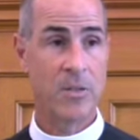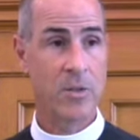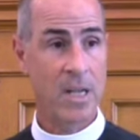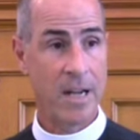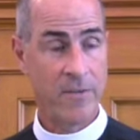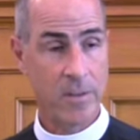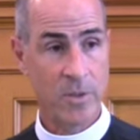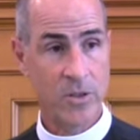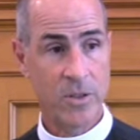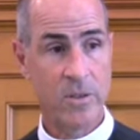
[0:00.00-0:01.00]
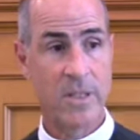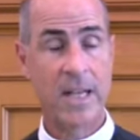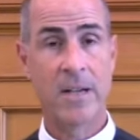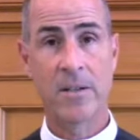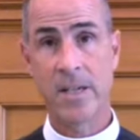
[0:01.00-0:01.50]
have an emotional
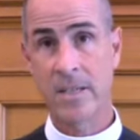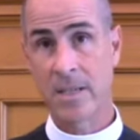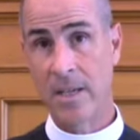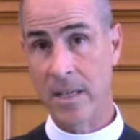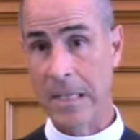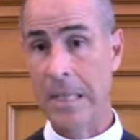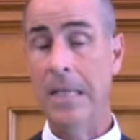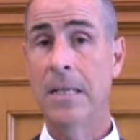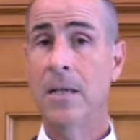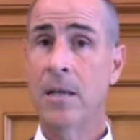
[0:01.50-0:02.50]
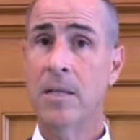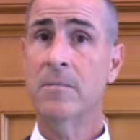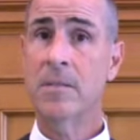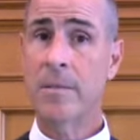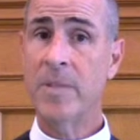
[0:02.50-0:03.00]
account and say,
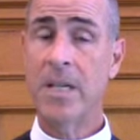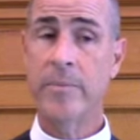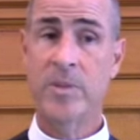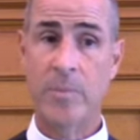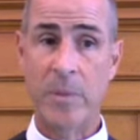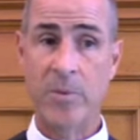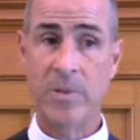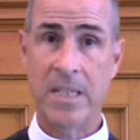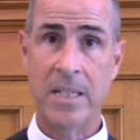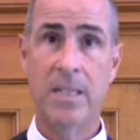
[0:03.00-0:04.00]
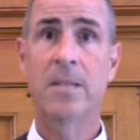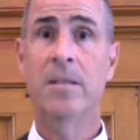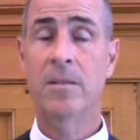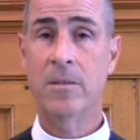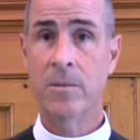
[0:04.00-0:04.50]
no, sometimes people
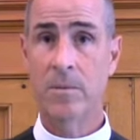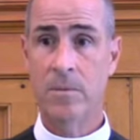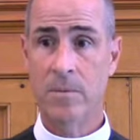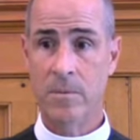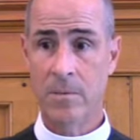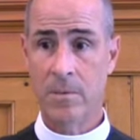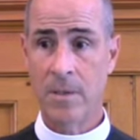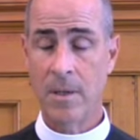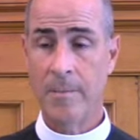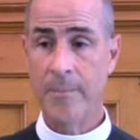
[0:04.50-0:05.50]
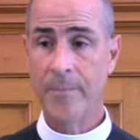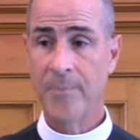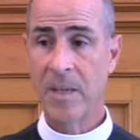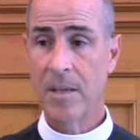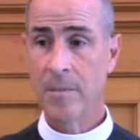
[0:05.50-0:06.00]
need to
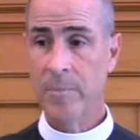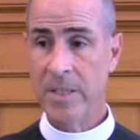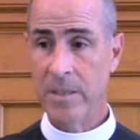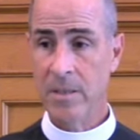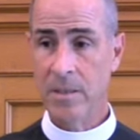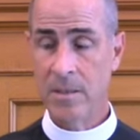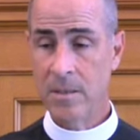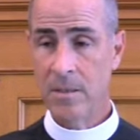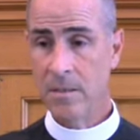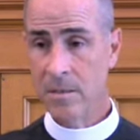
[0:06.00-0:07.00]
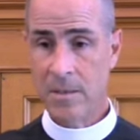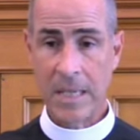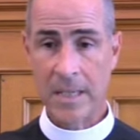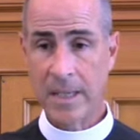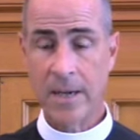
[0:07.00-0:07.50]
be
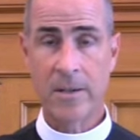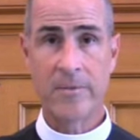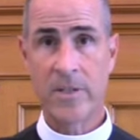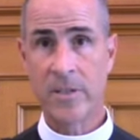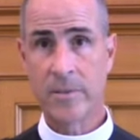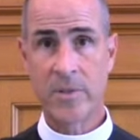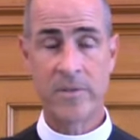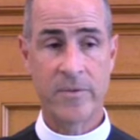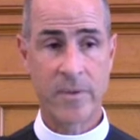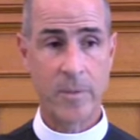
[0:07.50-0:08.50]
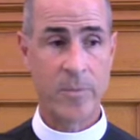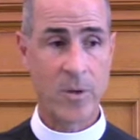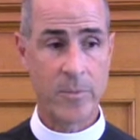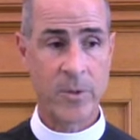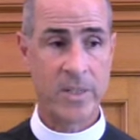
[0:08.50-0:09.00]
taken care of in terms of
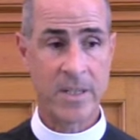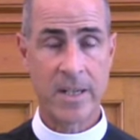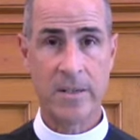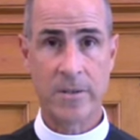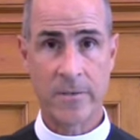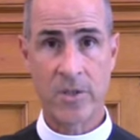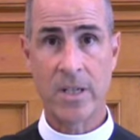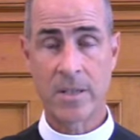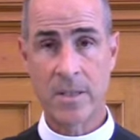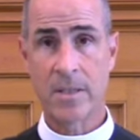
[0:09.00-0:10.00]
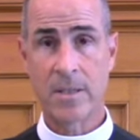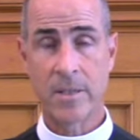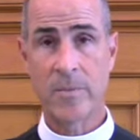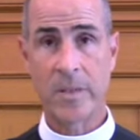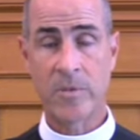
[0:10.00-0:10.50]
appropriate standards of justice, and
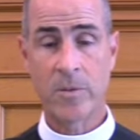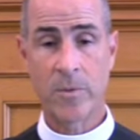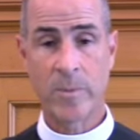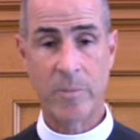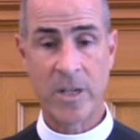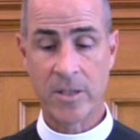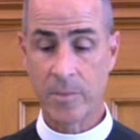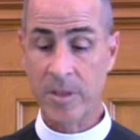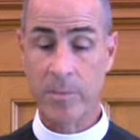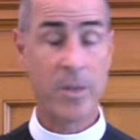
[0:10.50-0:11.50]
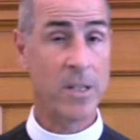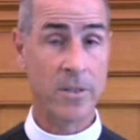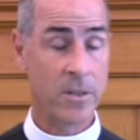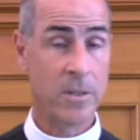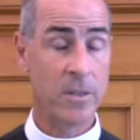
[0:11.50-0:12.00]
sometimes there will be punishment. And
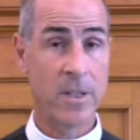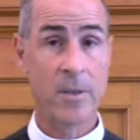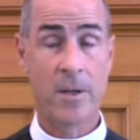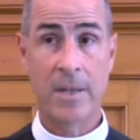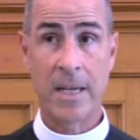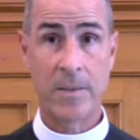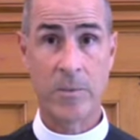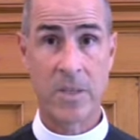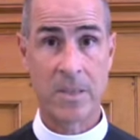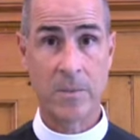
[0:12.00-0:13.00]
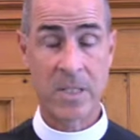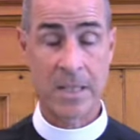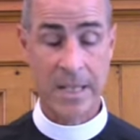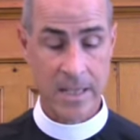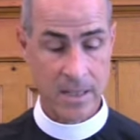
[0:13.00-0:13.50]
Butler certainly thought that was
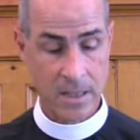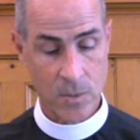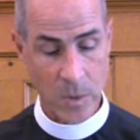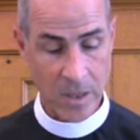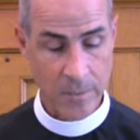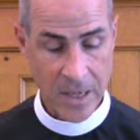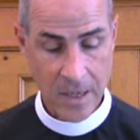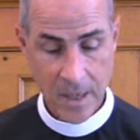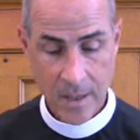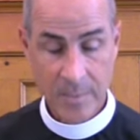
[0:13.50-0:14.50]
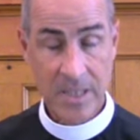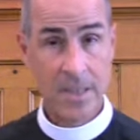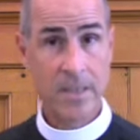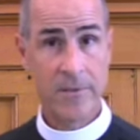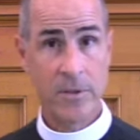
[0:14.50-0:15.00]
the case as well. But
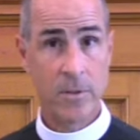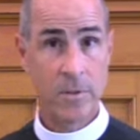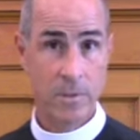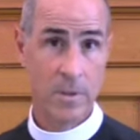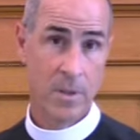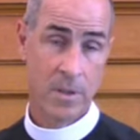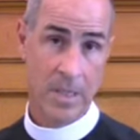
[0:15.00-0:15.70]
this view